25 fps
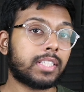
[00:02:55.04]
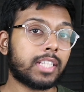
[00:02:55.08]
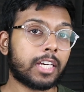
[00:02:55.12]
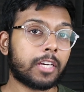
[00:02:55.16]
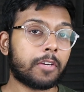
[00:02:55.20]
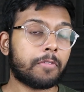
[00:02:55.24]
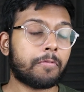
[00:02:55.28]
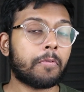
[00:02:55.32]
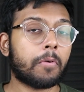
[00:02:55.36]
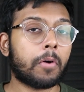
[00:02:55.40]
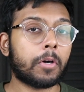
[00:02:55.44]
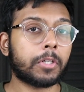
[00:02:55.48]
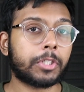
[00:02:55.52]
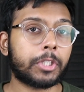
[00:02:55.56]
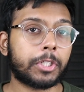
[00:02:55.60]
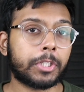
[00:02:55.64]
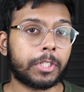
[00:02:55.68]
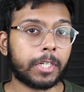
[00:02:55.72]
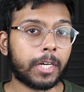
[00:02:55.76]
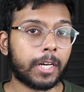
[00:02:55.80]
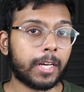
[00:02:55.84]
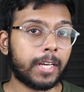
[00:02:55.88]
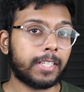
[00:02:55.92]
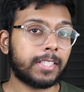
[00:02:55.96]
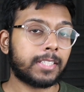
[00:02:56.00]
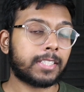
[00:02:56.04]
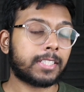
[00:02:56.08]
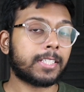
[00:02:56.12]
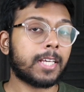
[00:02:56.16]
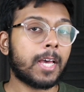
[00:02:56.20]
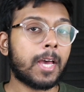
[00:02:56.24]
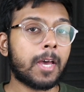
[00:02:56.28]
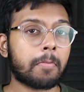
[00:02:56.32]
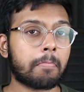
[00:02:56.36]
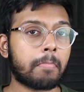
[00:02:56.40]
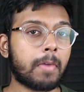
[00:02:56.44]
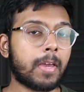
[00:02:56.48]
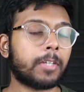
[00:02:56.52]
thank you for watching, guys.
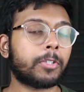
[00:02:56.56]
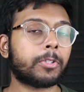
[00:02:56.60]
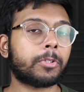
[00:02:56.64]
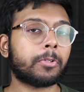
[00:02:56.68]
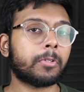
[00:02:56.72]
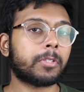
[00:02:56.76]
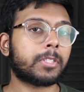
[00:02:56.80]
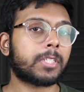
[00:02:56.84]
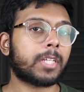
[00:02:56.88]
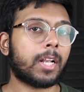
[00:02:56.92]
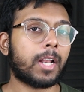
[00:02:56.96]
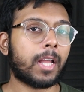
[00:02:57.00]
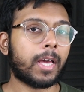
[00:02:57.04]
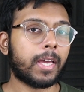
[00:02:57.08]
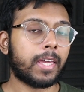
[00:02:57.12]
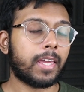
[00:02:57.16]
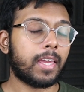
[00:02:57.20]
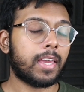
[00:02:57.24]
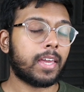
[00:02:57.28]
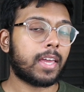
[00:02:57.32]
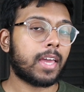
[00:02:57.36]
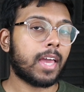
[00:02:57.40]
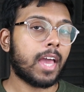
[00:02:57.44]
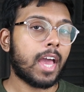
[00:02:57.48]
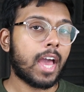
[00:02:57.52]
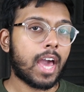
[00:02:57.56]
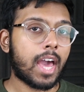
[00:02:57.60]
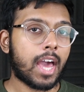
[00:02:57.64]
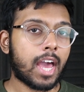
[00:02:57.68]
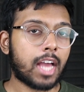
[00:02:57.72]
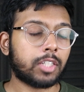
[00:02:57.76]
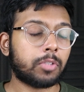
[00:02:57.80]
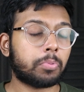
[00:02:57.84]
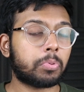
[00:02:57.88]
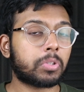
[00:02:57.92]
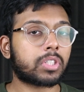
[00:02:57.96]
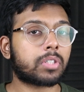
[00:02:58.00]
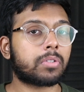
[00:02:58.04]
Make sure to like
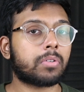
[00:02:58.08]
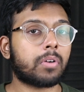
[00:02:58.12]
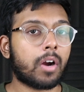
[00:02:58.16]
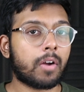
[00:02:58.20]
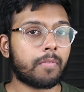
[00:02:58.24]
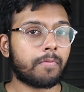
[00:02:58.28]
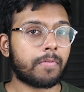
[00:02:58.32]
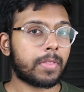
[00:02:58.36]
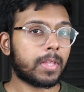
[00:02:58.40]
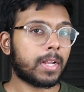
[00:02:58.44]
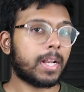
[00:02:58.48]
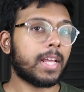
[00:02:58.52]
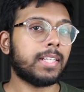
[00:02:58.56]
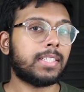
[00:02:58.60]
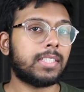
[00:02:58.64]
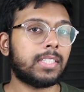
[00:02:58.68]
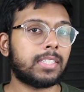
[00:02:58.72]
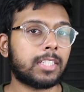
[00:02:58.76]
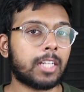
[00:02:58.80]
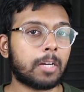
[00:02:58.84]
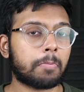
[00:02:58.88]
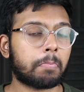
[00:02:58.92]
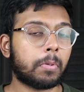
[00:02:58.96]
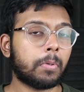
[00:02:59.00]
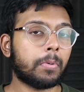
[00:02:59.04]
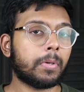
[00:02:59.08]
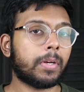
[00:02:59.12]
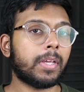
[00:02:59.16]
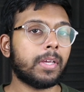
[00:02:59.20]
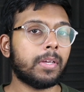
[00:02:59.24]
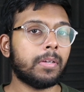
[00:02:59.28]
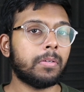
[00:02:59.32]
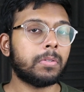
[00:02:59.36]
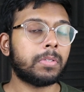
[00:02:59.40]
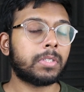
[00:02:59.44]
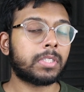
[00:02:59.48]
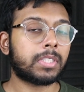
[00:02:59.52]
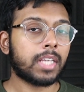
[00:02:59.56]
and subscribe for the latest Apple
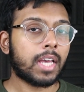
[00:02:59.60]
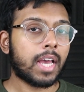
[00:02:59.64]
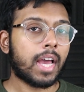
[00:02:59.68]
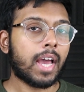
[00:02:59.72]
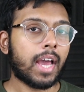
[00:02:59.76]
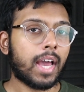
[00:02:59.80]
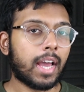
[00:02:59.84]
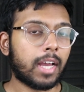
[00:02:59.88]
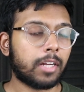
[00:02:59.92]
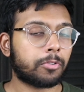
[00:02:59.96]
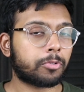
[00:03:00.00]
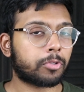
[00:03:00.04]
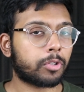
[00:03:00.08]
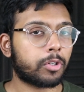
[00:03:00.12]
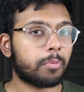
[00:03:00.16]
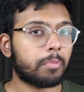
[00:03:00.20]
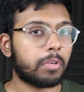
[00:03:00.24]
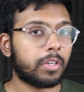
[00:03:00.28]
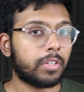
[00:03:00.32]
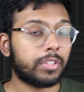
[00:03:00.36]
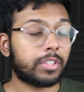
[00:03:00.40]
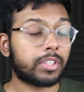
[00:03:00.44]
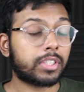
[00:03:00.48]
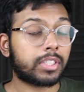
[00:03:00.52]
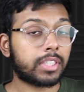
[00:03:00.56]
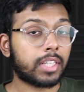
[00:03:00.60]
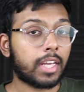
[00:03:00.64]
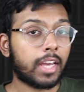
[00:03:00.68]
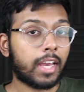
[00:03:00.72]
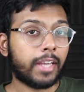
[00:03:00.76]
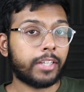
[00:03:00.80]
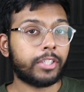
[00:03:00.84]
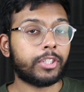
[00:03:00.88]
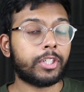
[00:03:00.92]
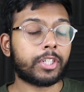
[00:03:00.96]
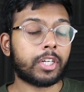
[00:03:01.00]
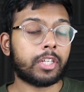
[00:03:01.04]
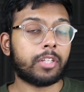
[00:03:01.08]
news and rumors.
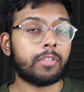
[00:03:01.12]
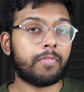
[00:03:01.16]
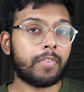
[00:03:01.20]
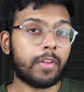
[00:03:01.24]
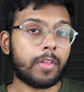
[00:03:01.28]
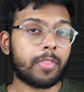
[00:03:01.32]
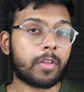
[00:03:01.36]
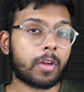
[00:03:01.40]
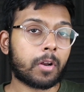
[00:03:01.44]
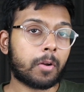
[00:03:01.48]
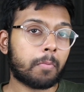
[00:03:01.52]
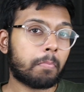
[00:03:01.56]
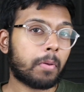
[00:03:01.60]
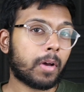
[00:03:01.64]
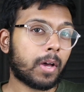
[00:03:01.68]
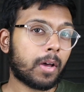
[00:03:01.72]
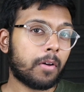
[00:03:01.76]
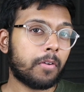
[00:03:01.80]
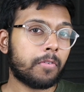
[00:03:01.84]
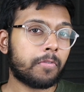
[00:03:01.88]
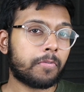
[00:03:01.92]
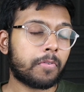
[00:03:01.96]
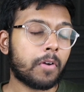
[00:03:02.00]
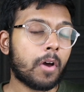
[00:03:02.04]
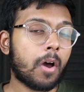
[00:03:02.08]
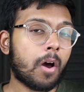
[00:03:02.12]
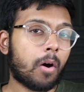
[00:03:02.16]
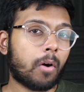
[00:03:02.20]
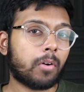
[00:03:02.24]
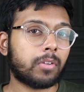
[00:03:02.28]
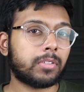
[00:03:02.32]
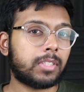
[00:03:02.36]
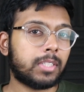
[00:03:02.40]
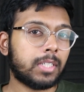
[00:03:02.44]
Check out the video in the card above on